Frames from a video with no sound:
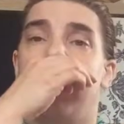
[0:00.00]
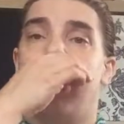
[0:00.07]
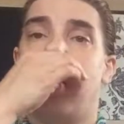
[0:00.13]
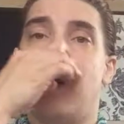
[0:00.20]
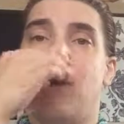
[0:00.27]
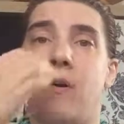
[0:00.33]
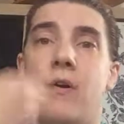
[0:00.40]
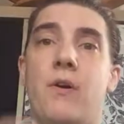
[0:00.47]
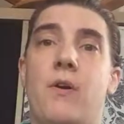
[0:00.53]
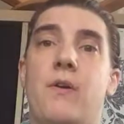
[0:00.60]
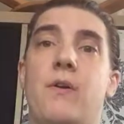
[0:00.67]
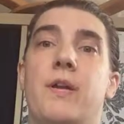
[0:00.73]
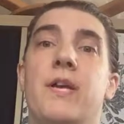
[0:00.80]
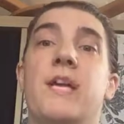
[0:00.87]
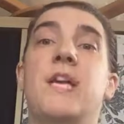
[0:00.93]
Our
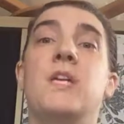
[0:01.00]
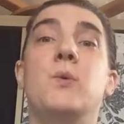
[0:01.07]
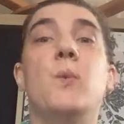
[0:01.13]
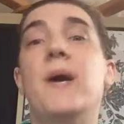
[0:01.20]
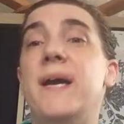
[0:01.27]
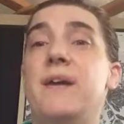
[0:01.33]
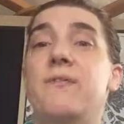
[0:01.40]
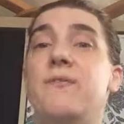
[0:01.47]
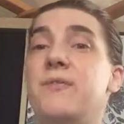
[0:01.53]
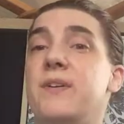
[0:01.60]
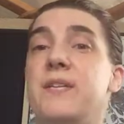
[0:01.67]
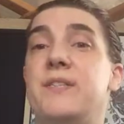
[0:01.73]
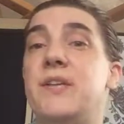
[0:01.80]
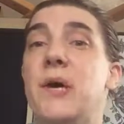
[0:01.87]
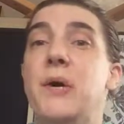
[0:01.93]
heat wave
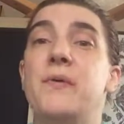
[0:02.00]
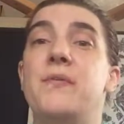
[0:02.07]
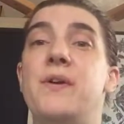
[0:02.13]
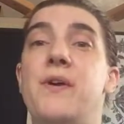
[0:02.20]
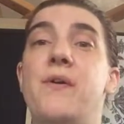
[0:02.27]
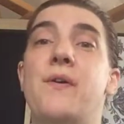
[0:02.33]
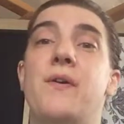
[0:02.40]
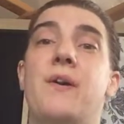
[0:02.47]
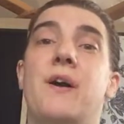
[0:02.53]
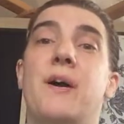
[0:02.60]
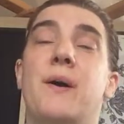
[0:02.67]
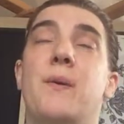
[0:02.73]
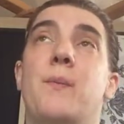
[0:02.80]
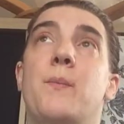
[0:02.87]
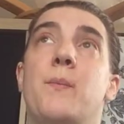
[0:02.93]
is over.
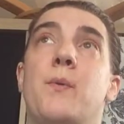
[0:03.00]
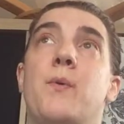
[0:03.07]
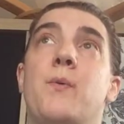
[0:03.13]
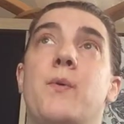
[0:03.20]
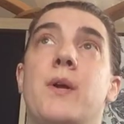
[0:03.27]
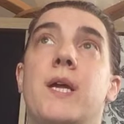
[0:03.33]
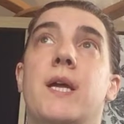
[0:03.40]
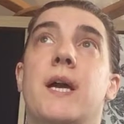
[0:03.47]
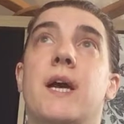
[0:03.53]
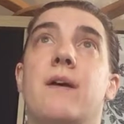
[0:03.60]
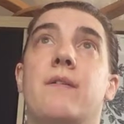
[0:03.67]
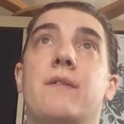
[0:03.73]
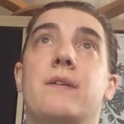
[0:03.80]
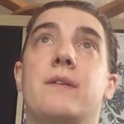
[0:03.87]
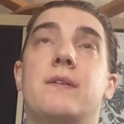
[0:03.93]
We
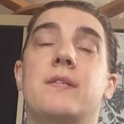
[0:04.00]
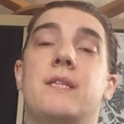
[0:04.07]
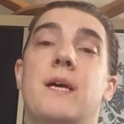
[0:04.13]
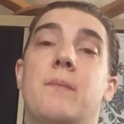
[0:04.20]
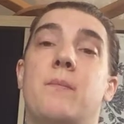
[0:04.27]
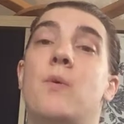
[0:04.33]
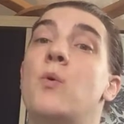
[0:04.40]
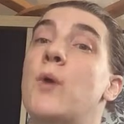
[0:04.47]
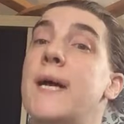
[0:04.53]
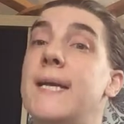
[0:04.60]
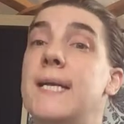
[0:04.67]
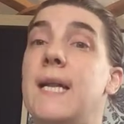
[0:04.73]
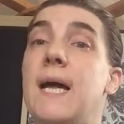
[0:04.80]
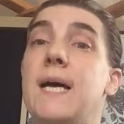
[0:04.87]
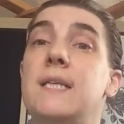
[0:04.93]
had some
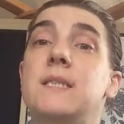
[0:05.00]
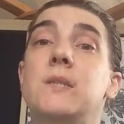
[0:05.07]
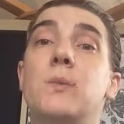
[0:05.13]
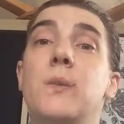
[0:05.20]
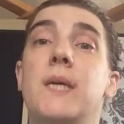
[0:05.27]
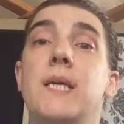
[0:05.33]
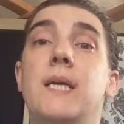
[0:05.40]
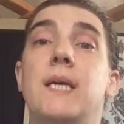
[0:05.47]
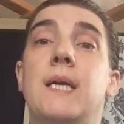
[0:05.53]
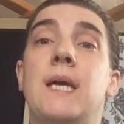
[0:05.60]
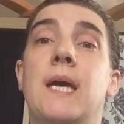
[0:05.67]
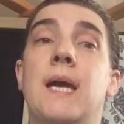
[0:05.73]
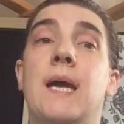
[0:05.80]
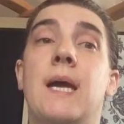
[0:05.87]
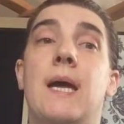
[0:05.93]
rain last week,
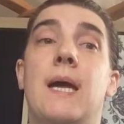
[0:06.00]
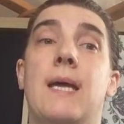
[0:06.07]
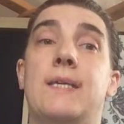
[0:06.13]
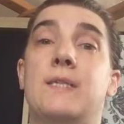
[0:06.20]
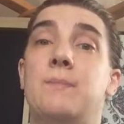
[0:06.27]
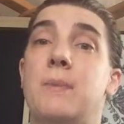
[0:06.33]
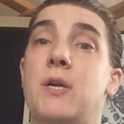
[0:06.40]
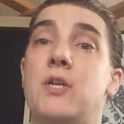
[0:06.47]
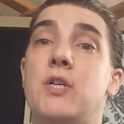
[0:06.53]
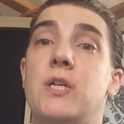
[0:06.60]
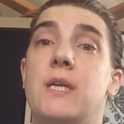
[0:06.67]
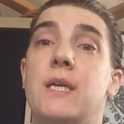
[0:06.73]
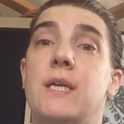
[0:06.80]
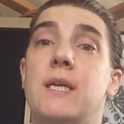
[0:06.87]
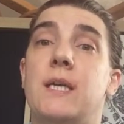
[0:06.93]

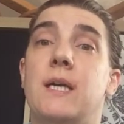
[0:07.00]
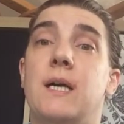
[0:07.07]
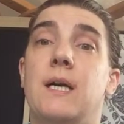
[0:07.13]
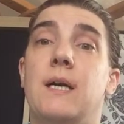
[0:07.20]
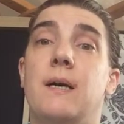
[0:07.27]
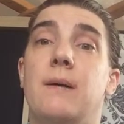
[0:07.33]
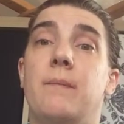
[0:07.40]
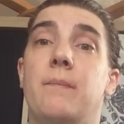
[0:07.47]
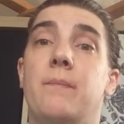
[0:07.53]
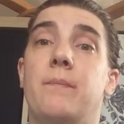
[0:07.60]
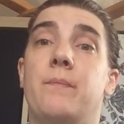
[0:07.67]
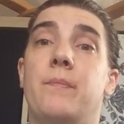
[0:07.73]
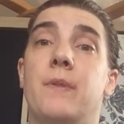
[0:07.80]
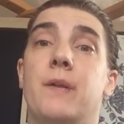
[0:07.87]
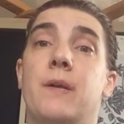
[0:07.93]
especially
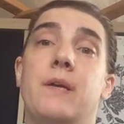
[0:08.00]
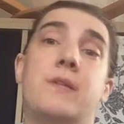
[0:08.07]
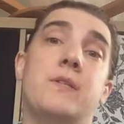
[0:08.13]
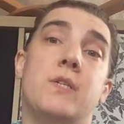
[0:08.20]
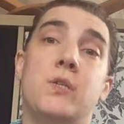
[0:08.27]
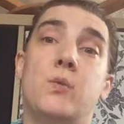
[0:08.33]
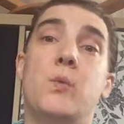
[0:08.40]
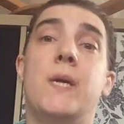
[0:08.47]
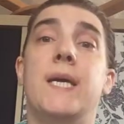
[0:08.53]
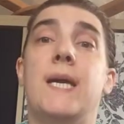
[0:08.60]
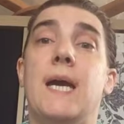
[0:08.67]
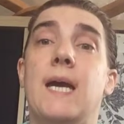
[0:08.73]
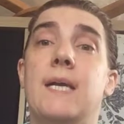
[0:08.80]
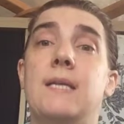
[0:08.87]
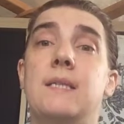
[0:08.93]
this
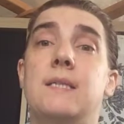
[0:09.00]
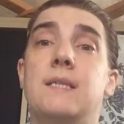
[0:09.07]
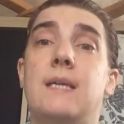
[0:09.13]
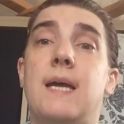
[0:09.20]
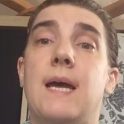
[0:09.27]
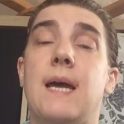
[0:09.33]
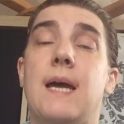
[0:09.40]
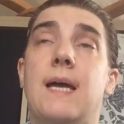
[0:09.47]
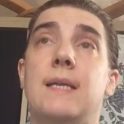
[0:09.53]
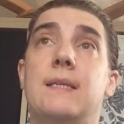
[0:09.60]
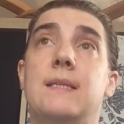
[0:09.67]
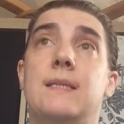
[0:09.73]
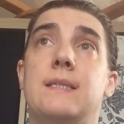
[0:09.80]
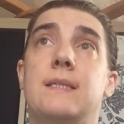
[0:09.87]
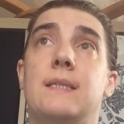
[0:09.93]
weekend
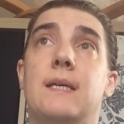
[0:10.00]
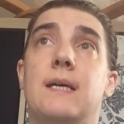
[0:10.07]
and